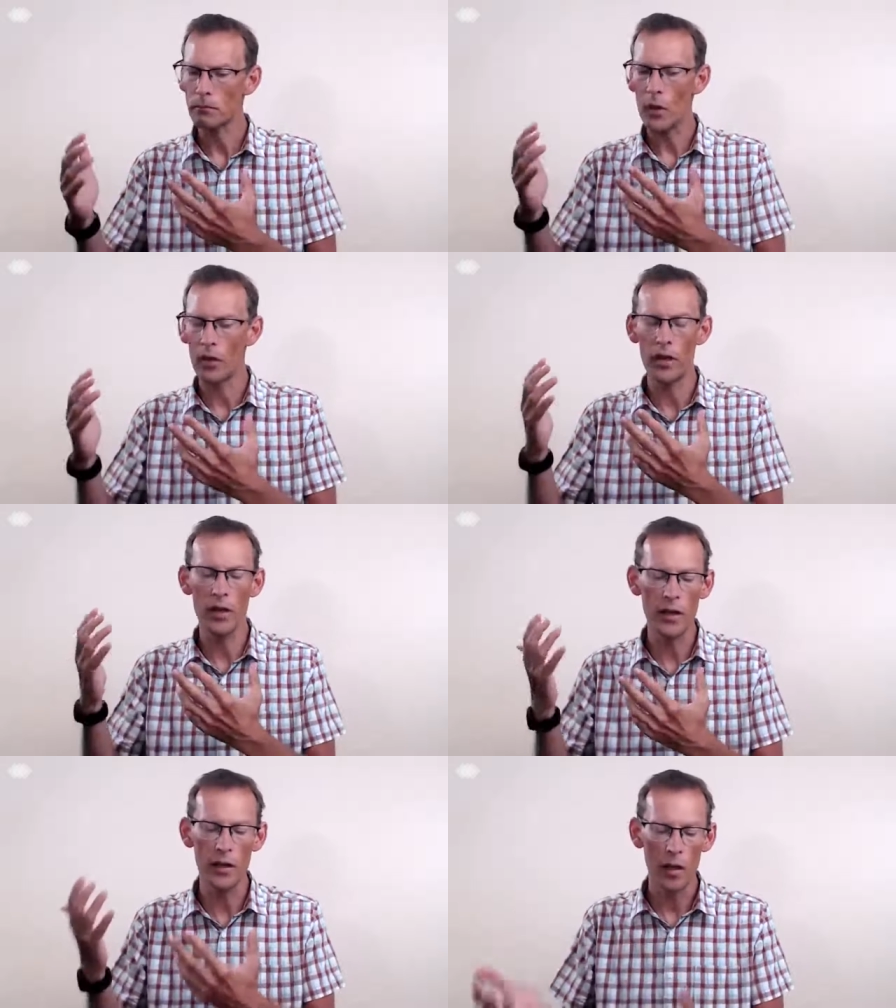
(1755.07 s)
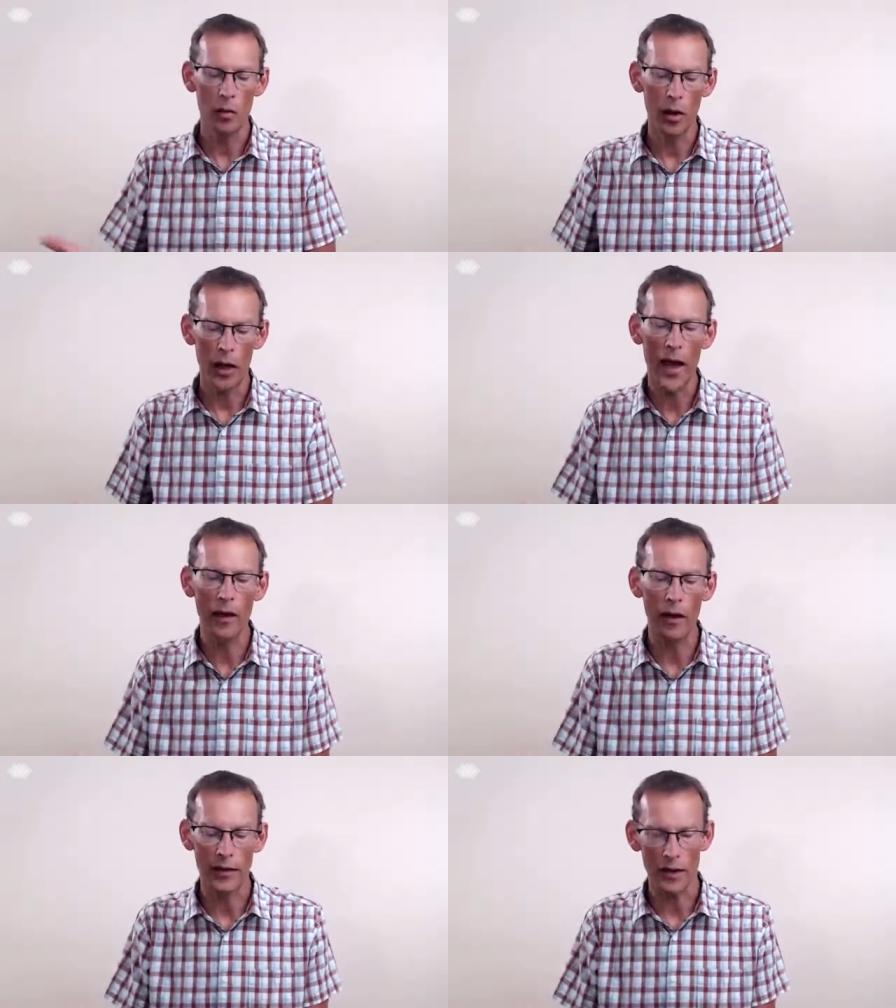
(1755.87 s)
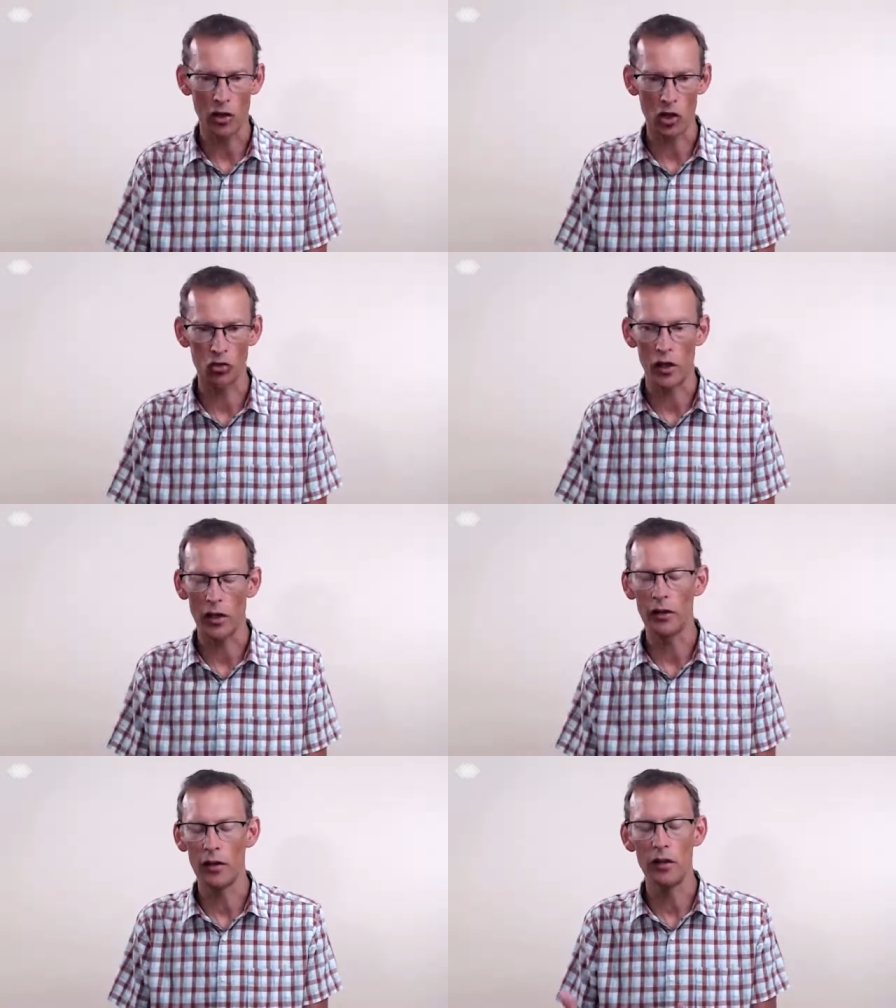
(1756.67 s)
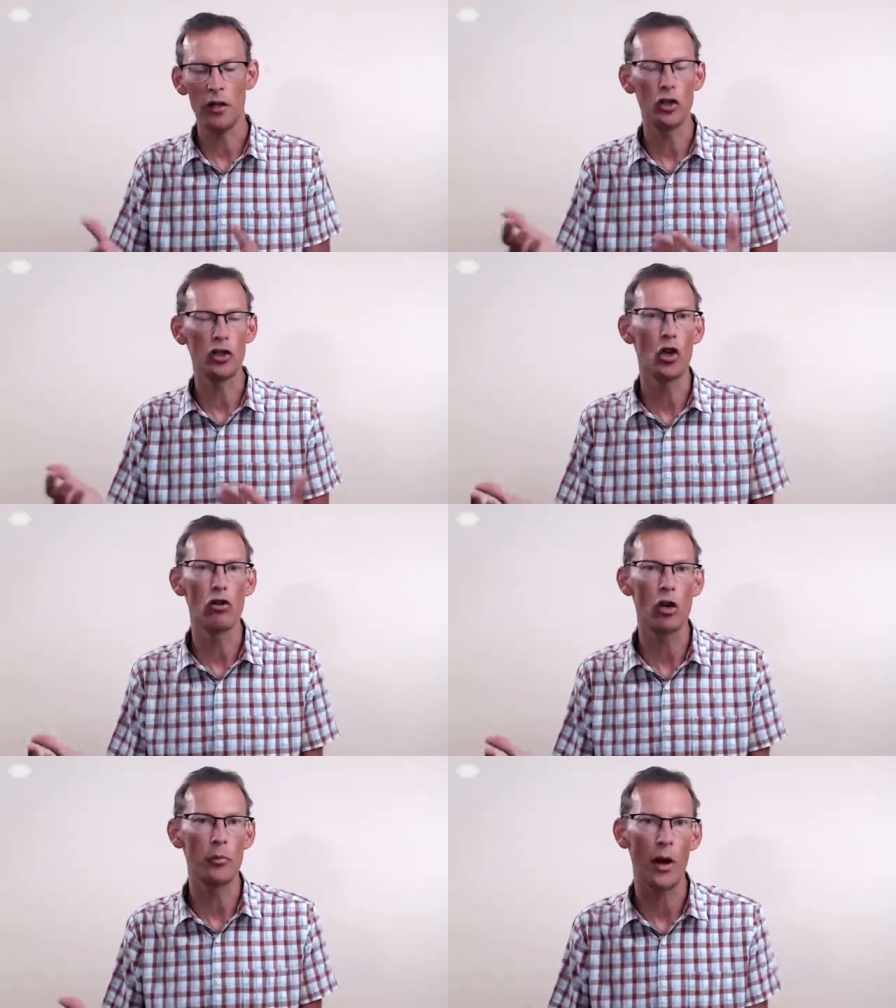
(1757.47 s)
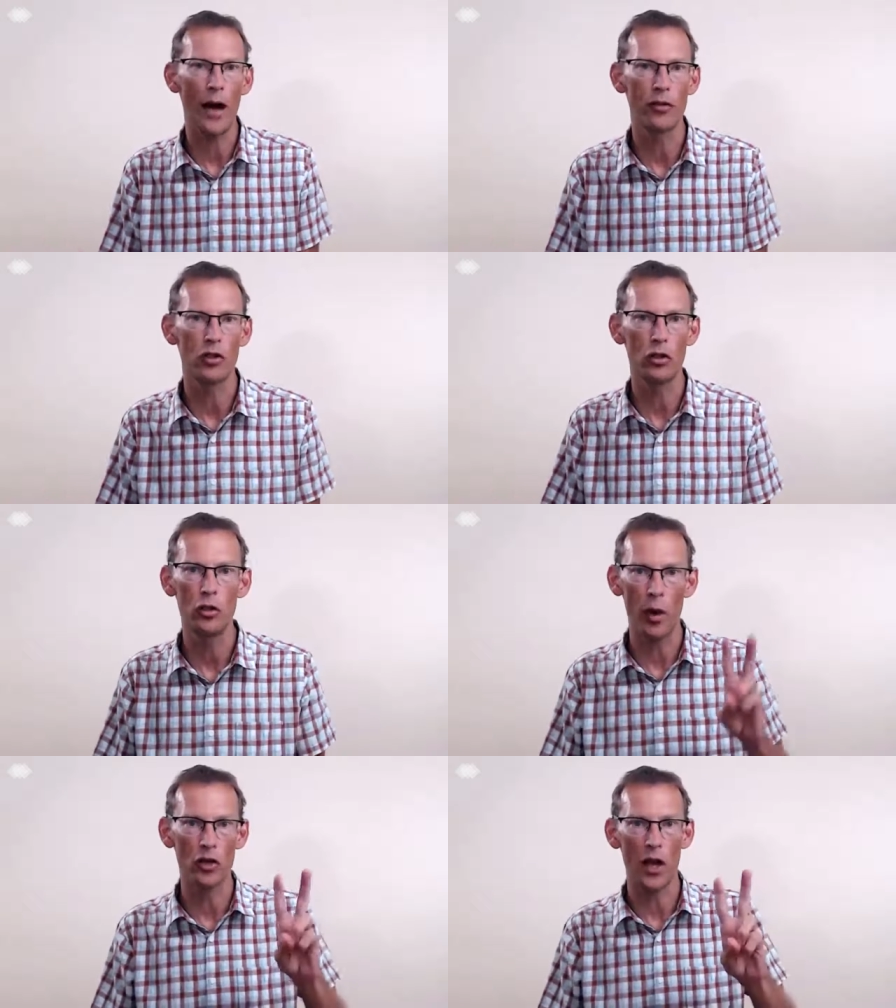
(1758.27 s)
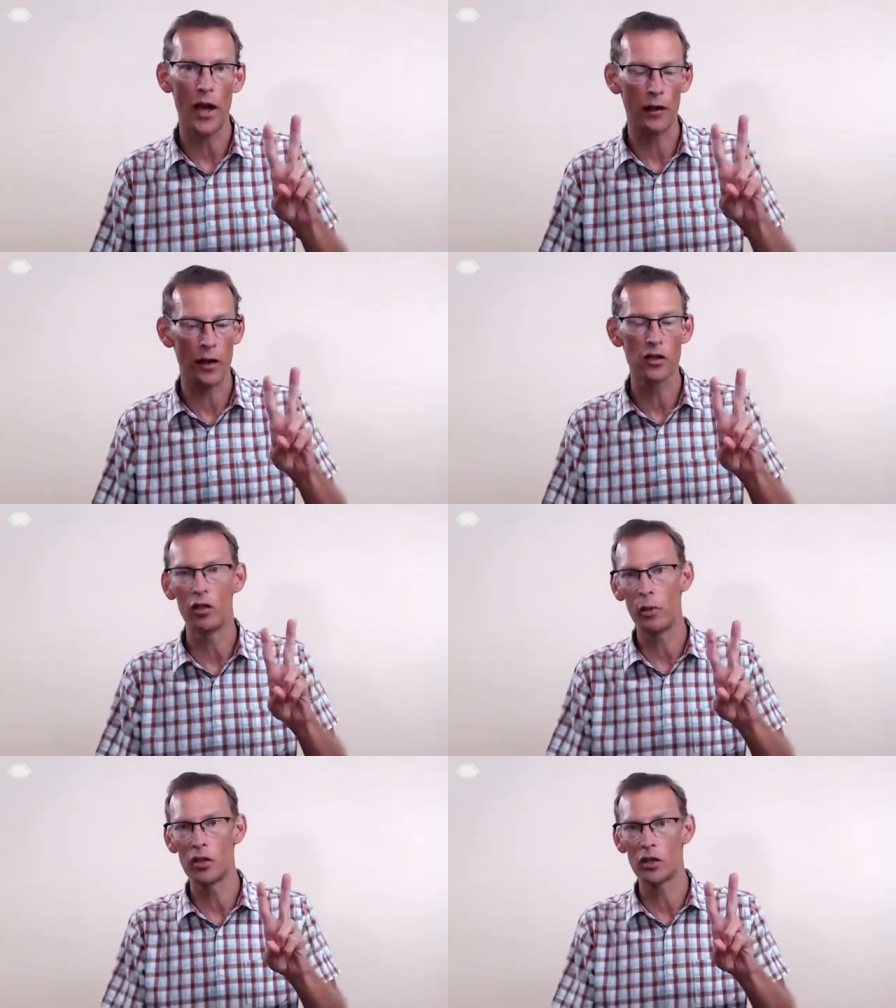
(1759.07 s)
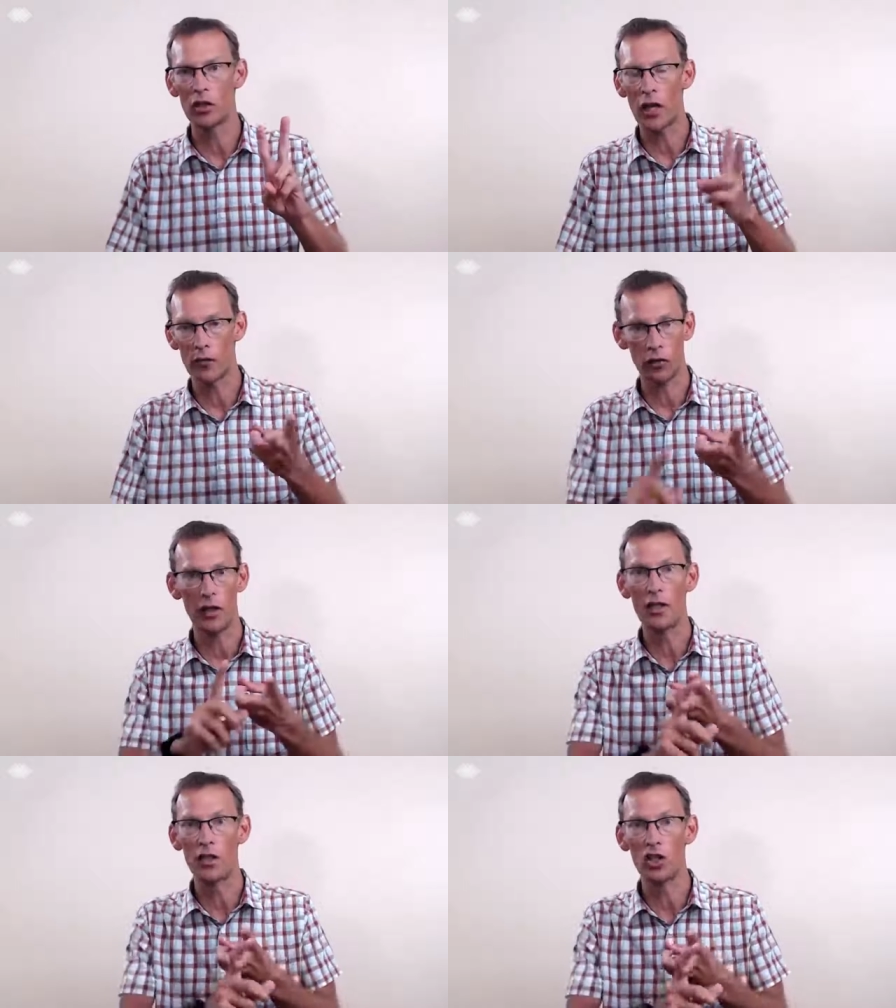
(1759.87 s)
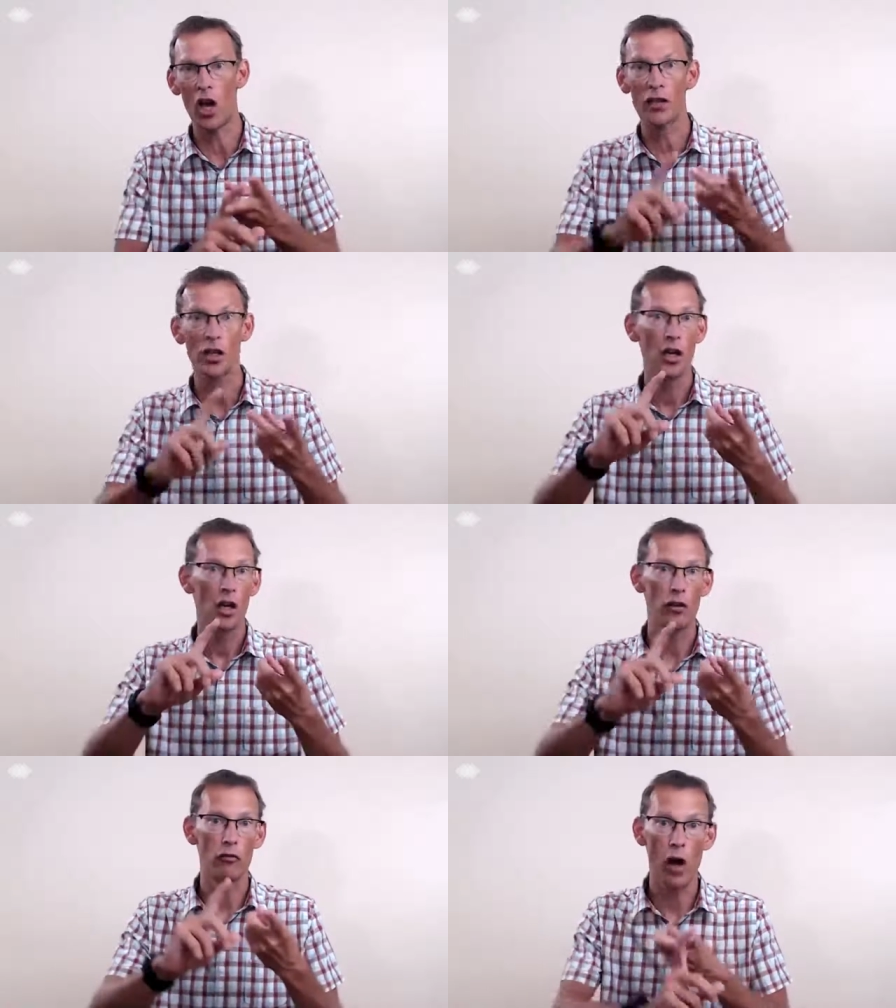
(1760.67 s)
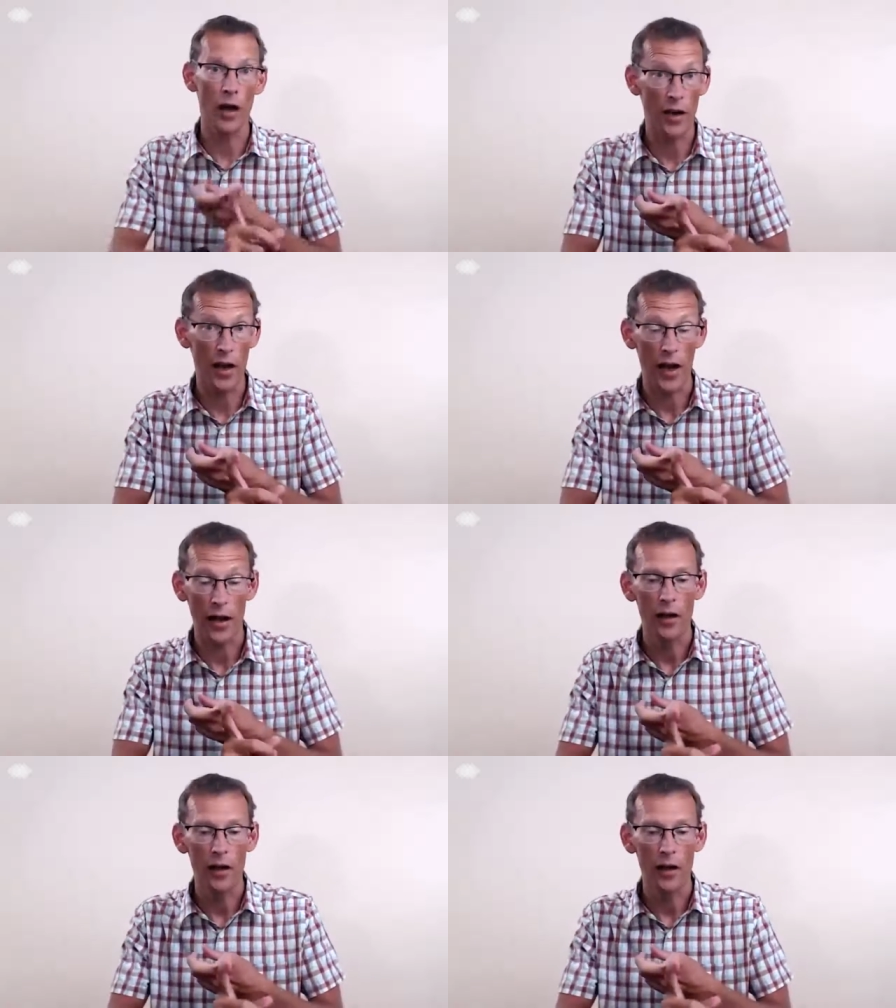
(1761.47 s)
the airline industry, and in the uh, Europe, you have the two budget airlines that have been successful: EasyJet and Ryanair.